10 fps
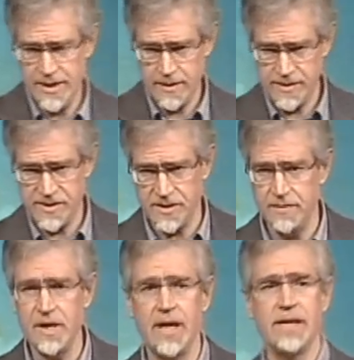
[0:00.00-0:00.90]
doses
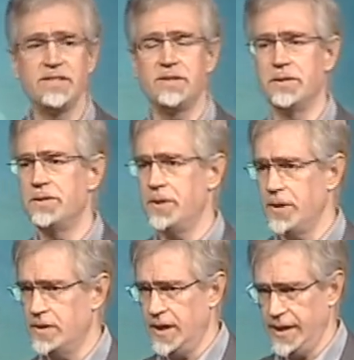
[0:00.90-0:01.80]
of niacin to
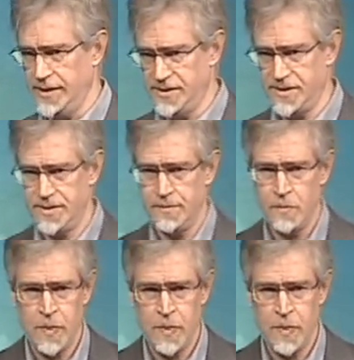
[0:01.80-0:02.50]
your clients,